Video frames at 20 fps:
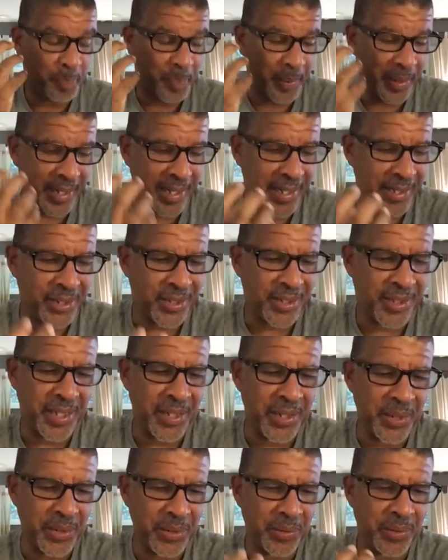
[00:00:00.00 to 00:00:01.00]
but it's
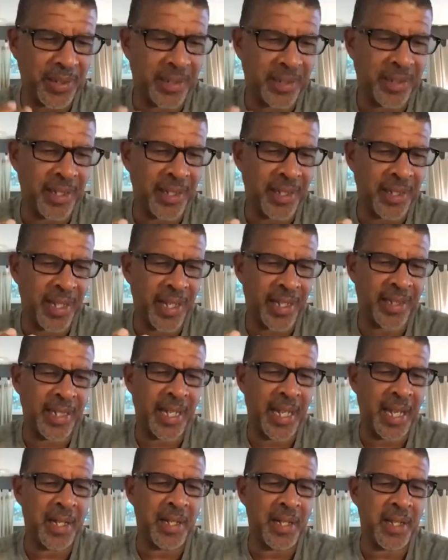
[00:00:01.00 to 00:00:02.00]
still at
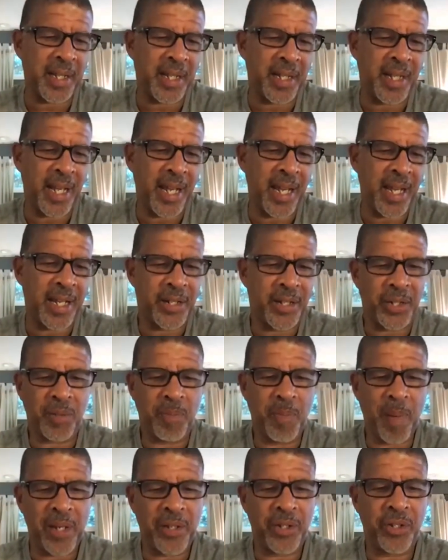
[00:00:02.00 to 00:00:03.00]
the end of the day, it
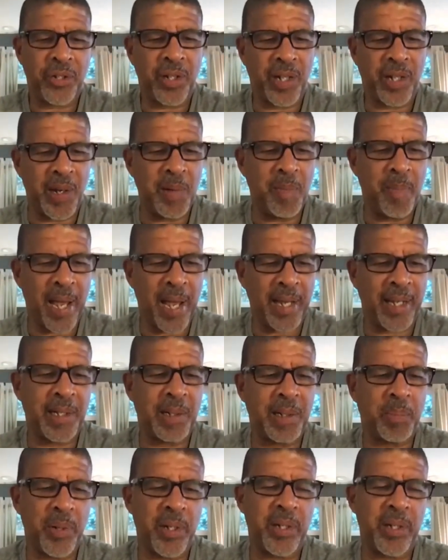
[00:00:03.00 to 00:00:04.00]
just makes you go
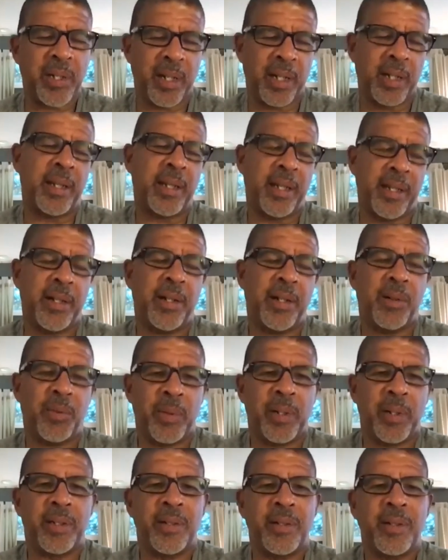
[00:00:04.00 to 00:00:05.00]
back and appreciate the
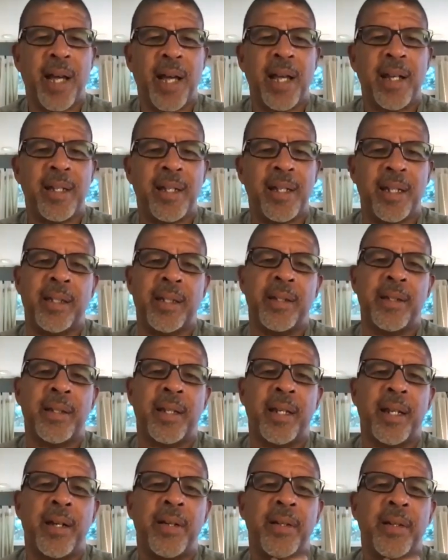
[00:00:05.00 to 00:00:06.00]
original idea
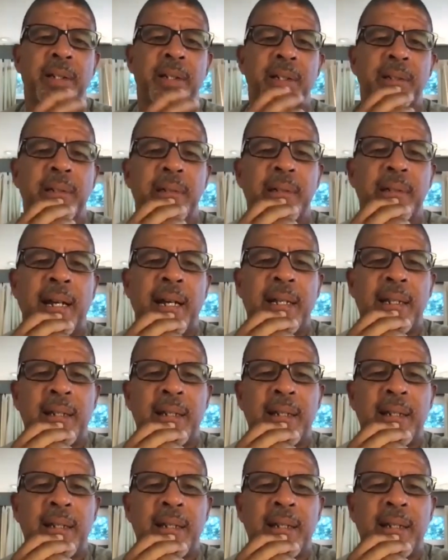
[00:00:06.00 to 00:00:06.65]
of the character.